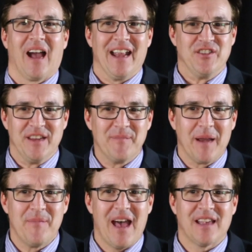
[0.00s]
I did
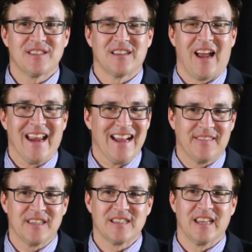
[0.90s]
my best. I
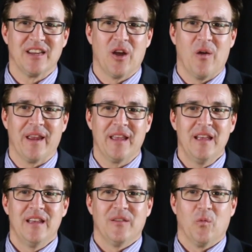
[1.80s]
got this thing going.
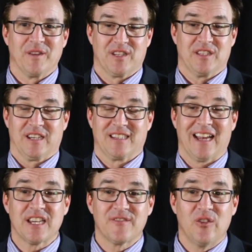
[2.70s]
Was it
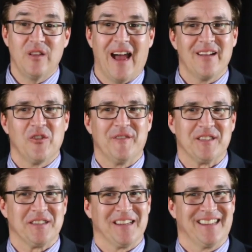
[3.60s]
successful? I don't know if
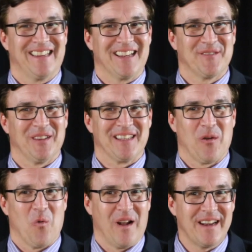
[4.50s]
it's as successful as I
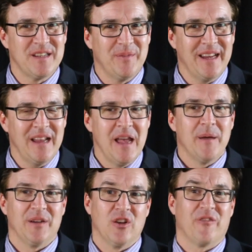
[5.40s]
want it to be,
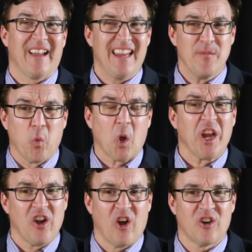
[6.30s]
but if I keep
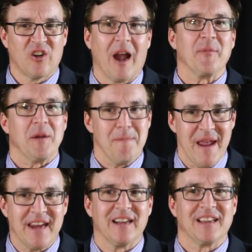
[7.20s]
working harder, I'm going to
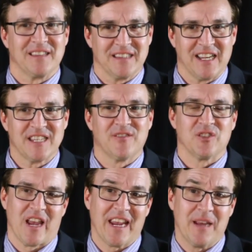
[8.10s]
make it as successful
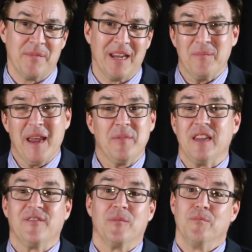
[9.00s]
as I can be, and maybe
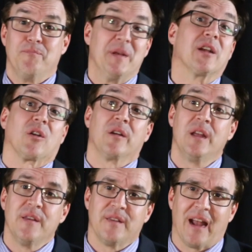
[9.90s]
even bigger
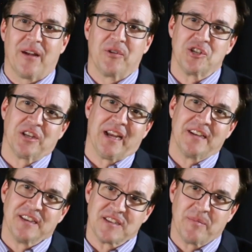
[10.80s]
than I originally
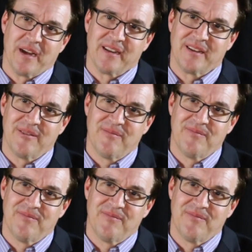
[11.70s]
anticipated.